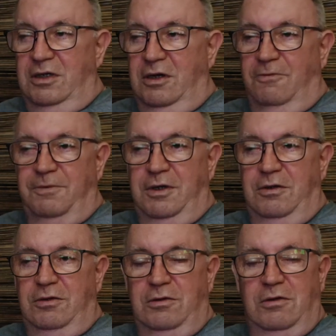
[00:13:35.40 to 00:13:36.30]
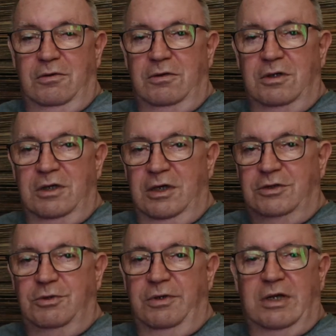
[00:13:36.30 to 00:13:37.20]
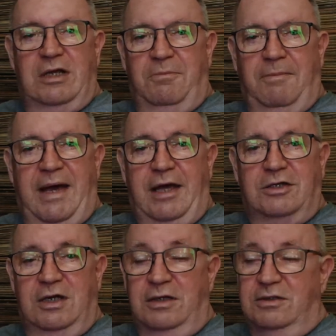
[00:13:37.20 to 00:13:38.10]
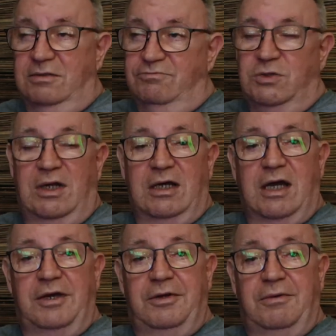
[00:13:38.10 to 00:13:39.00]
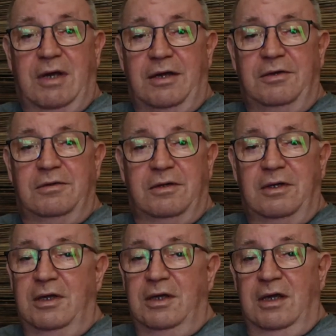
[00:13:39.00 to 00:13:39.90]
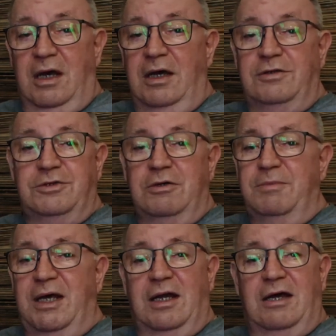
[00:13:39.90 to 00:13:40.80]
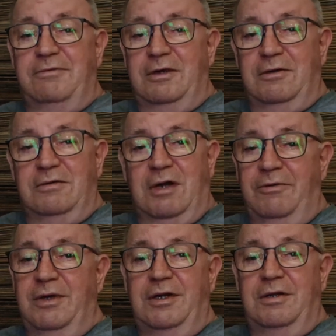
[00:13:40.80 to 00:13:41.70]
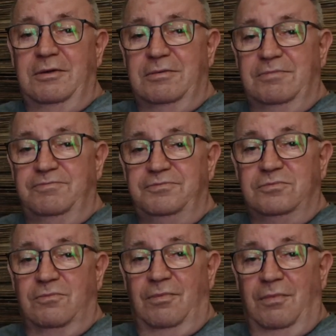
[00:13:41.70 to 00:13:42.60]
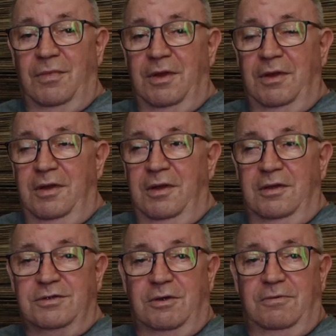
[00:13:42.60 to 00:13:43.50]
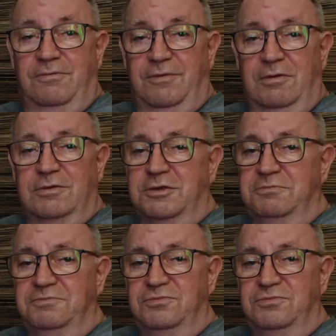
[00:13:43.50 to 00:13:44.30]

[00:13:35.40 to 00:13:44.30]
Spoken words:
hopefully you enjoy it at the max like I do. I enjoy my life here. I really do. So, folks,